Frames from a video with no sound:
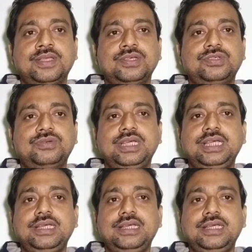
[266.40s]
So
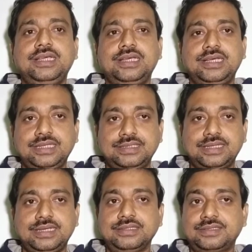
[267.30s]
he is
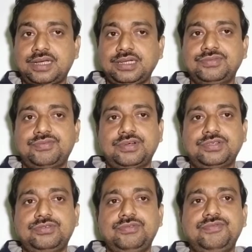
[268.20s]
in search for
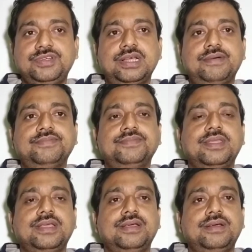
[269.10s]
true freedom,
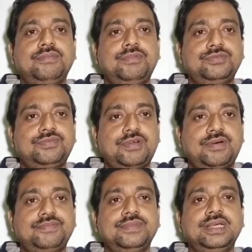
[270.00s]
both
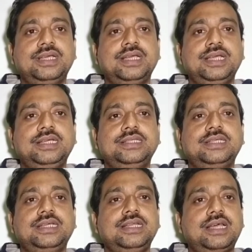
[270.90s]
from his
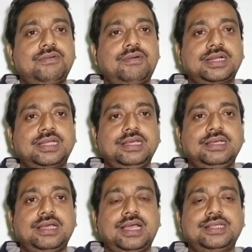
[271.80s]
inner
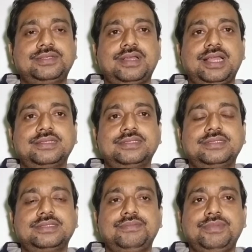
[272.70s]
working as well as
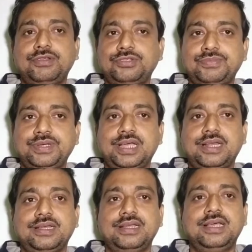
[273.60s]

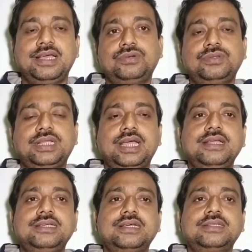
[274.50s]
philosophical. The
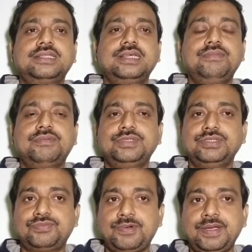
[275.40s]
entire theme of this
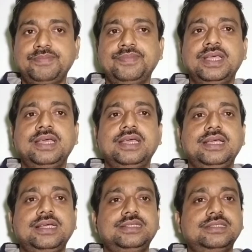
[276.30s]
poem
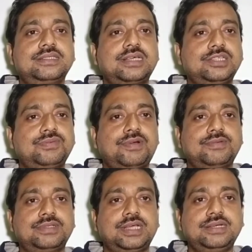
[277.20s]
is in search for
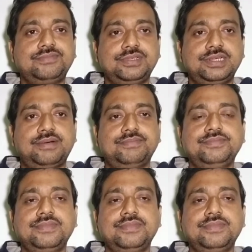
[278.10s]
that freedom,